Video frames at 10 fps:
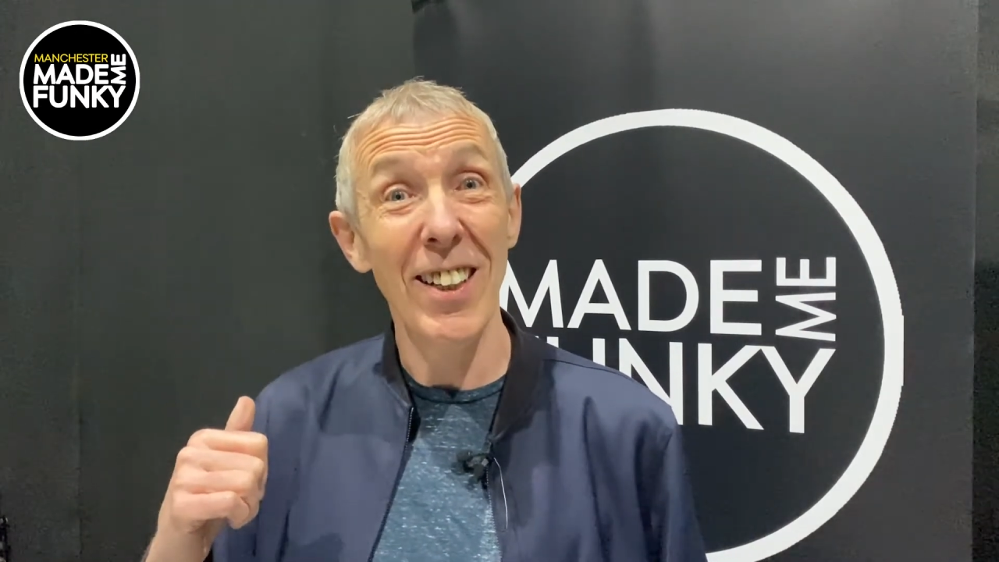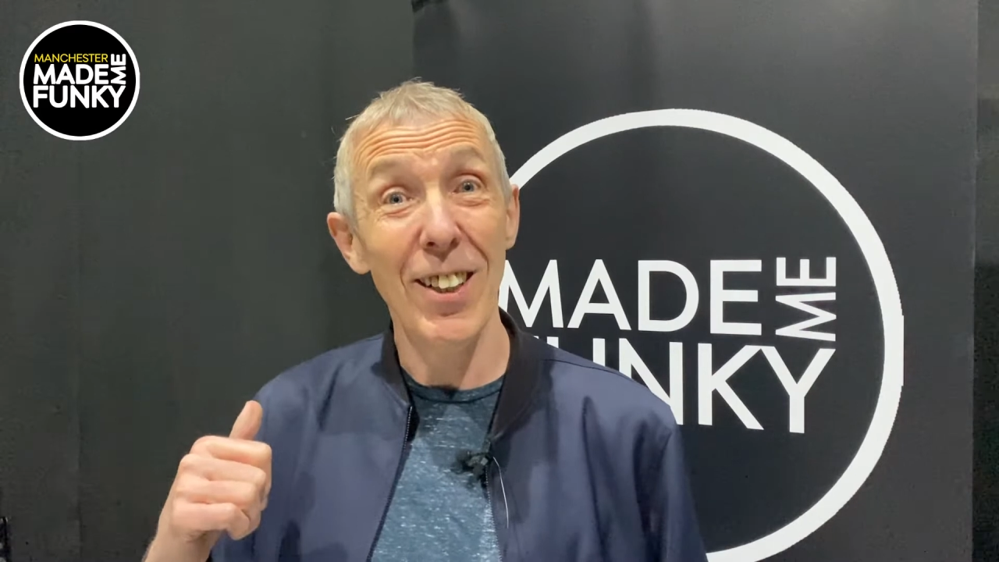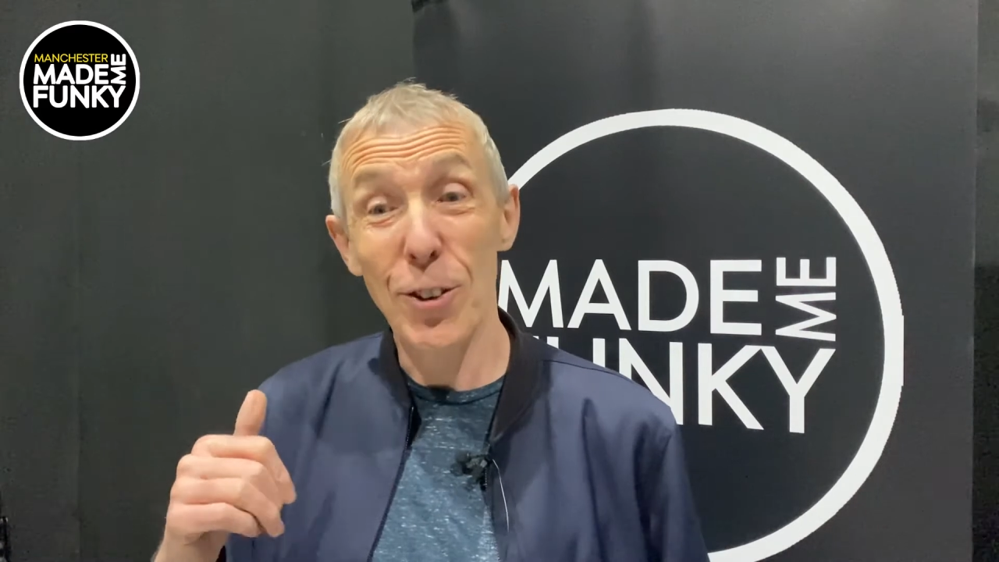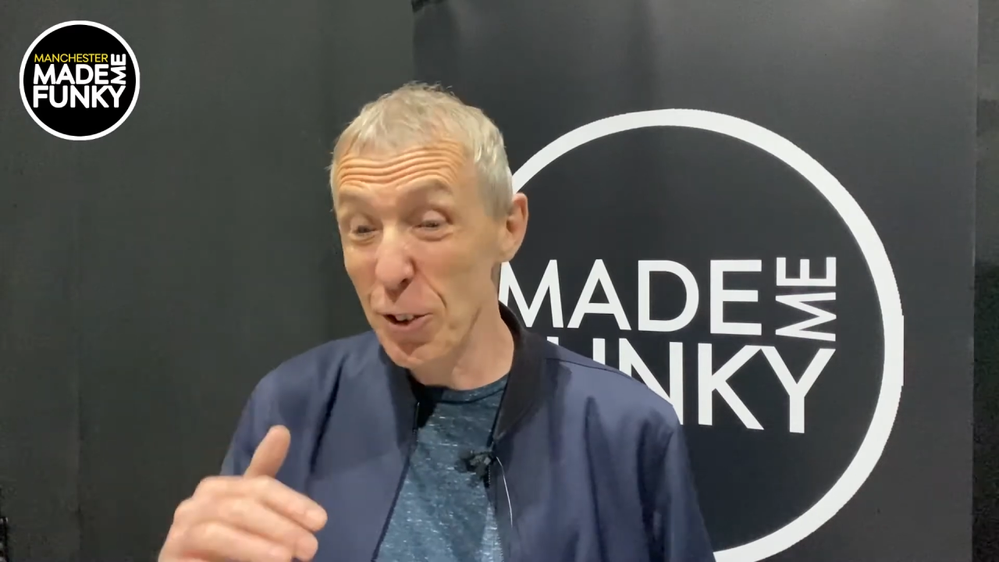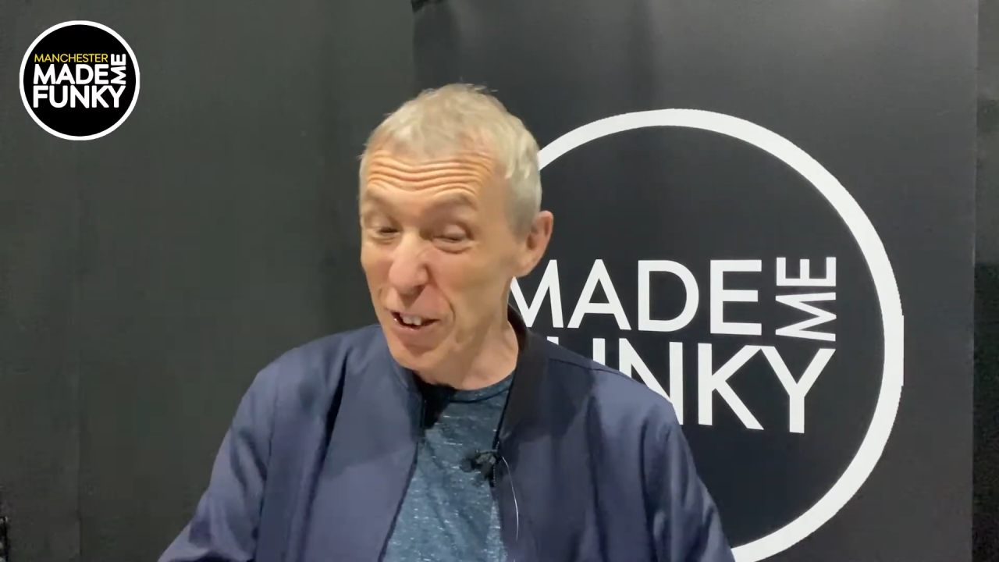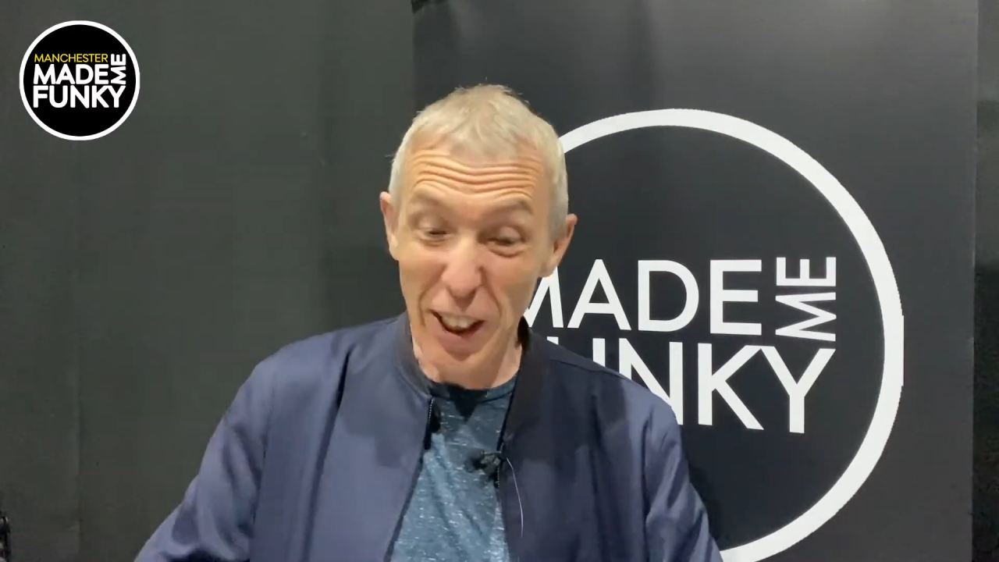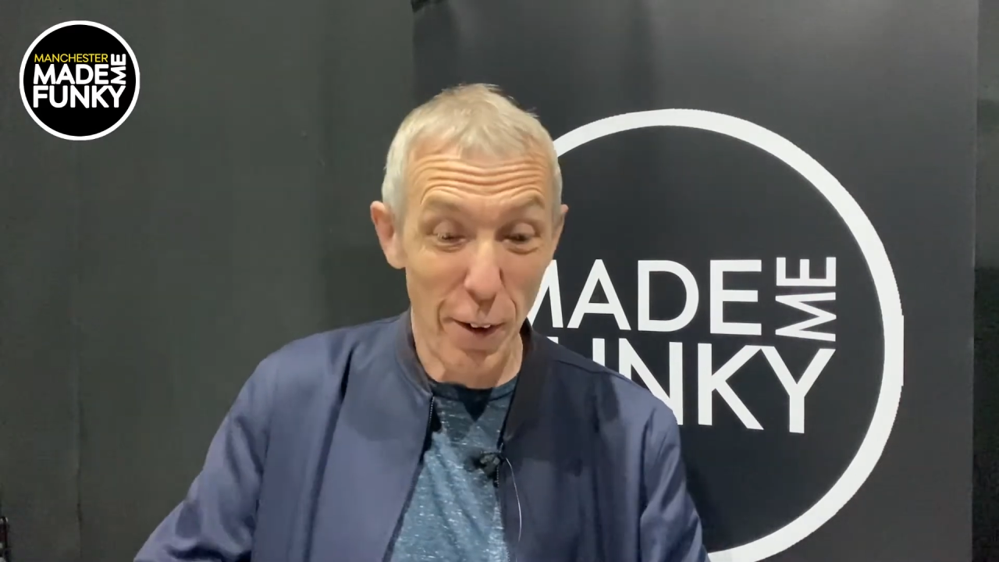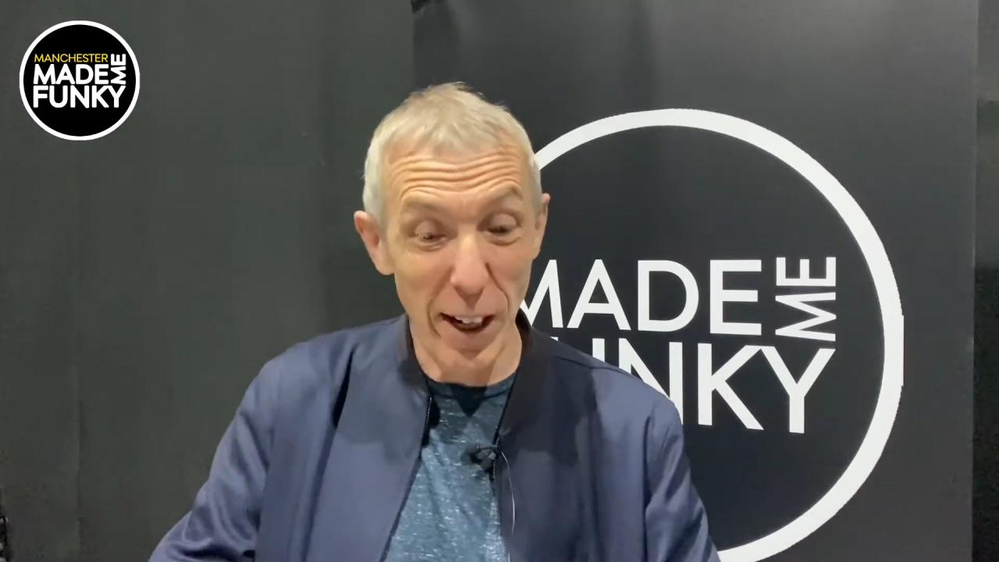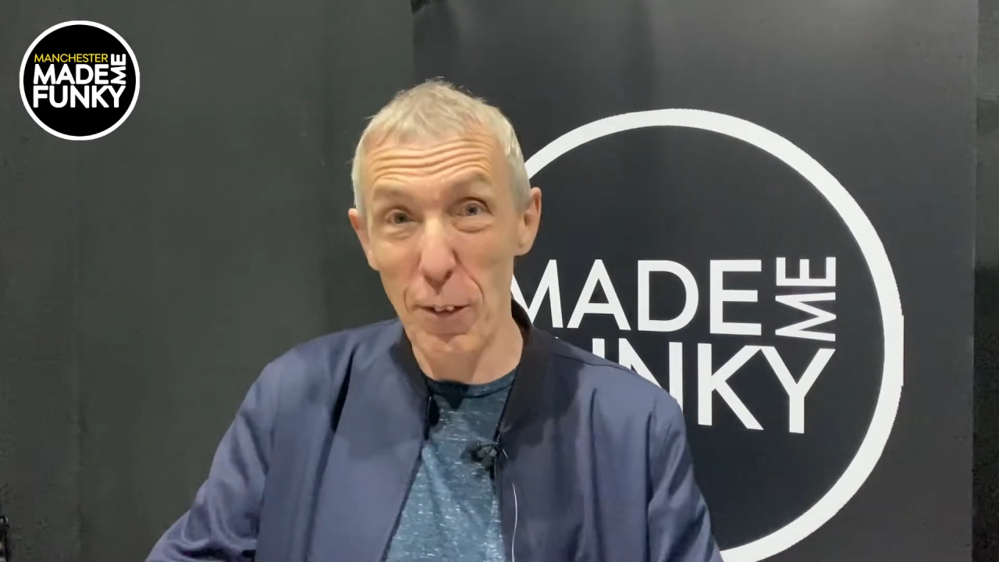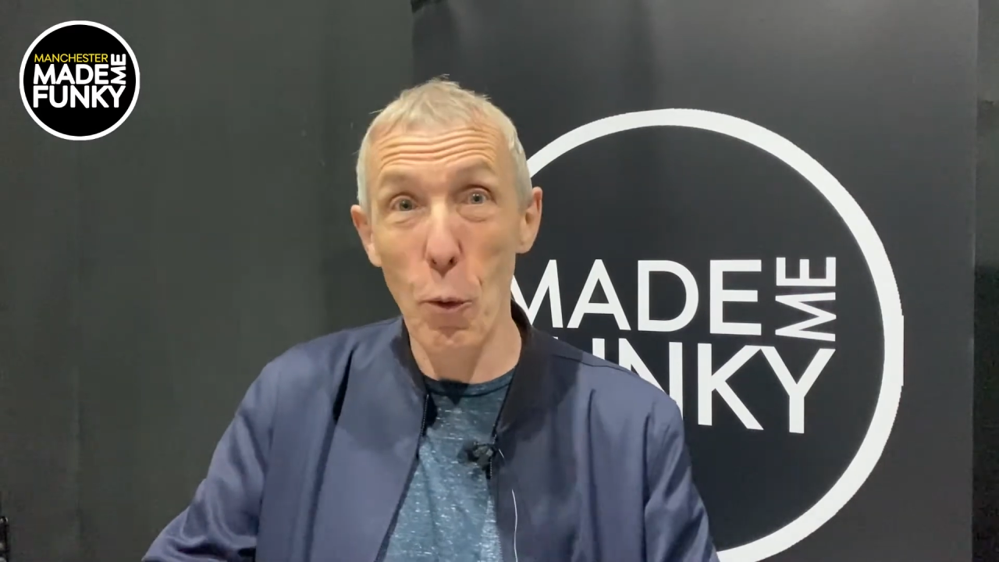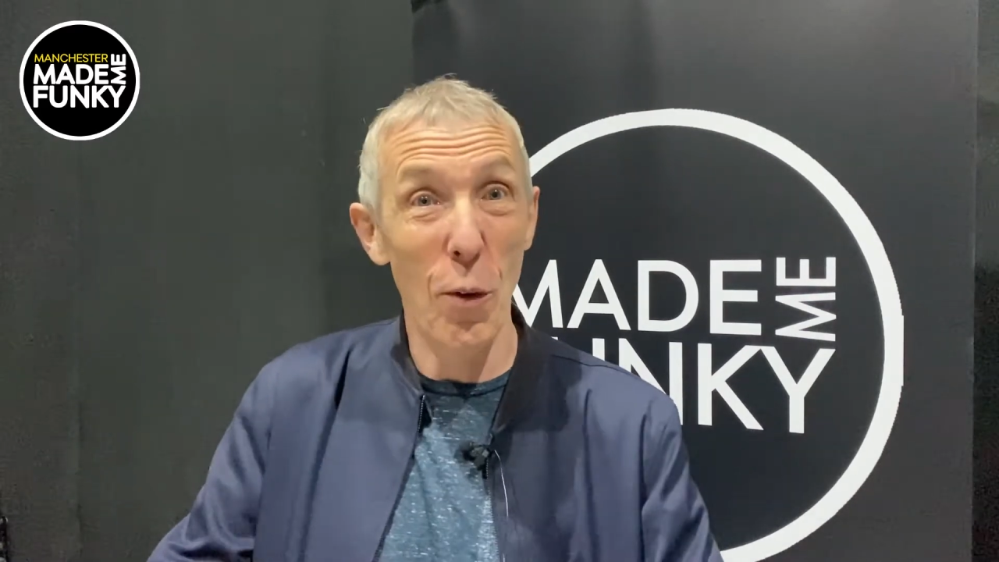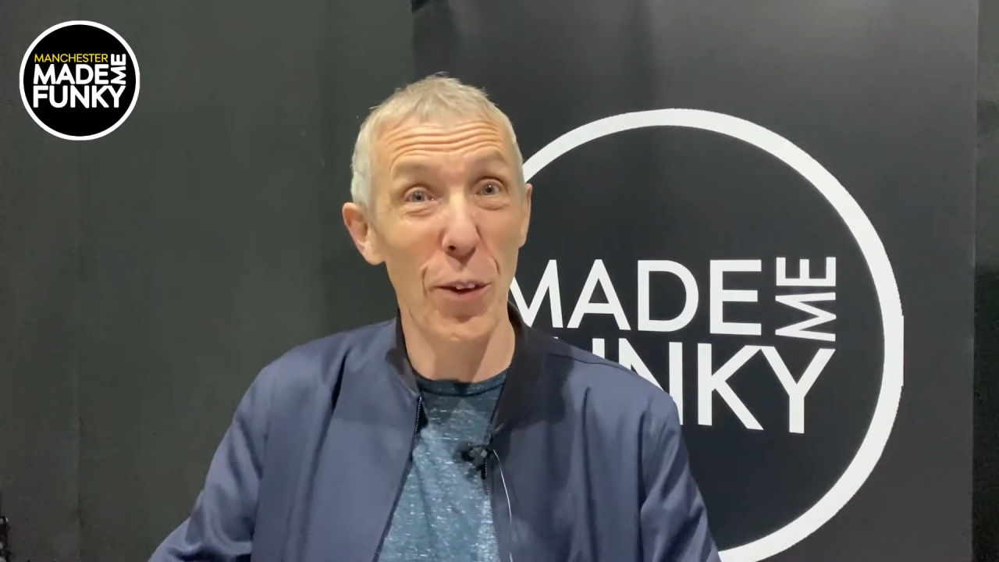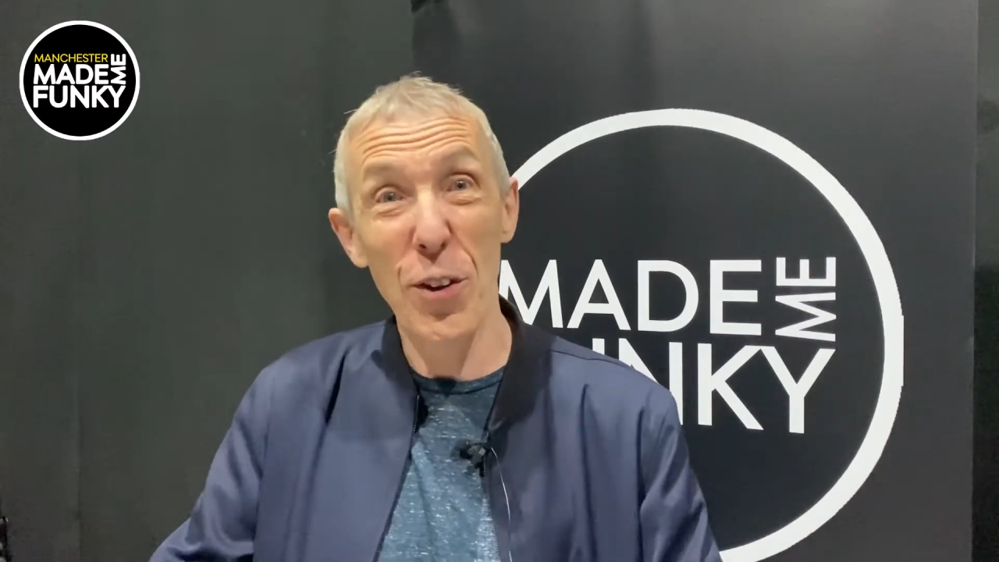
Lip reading: just to go and have a wander